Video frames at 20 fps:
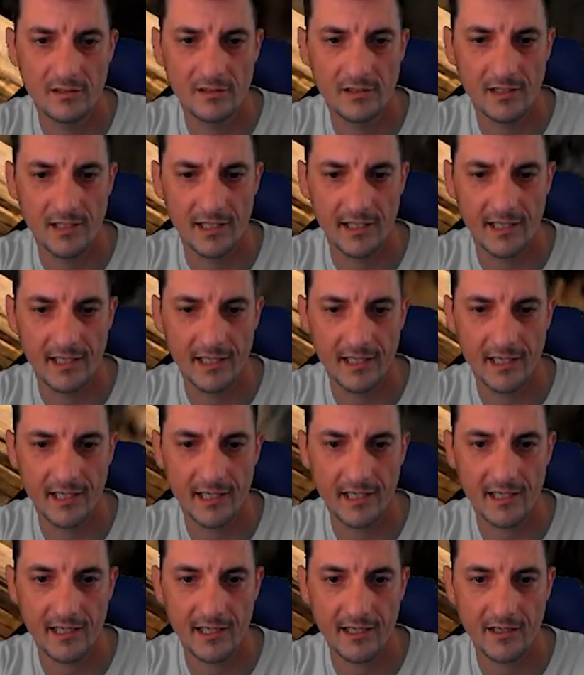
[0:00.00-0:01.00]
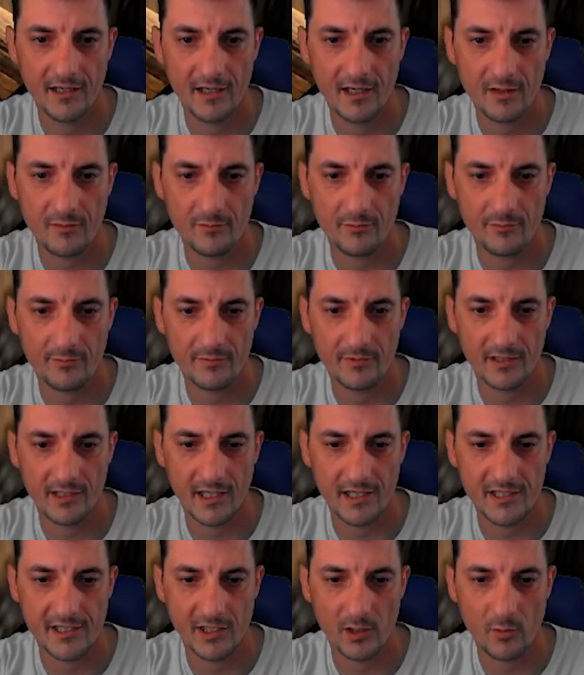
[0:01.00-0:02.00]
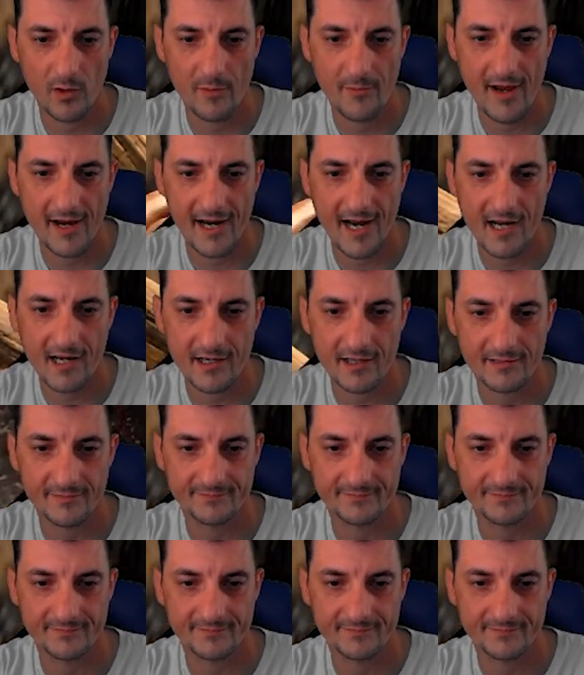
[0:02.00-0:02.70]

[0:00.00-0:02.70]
And then, you dig your way back out of here.